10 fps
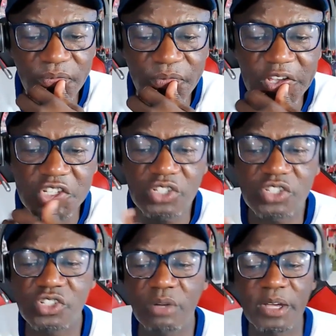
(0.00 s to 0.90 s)
featured
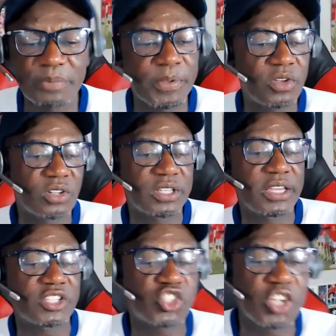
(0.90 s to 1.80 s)
so much because
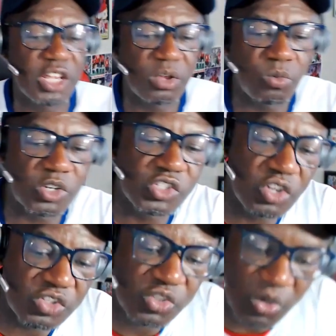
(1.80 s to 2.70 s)
his training was
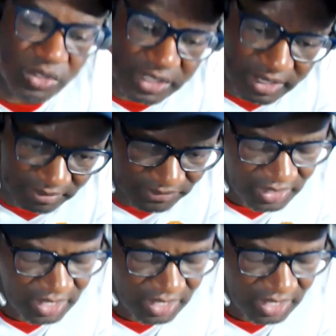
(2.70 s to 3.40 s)
not good enough.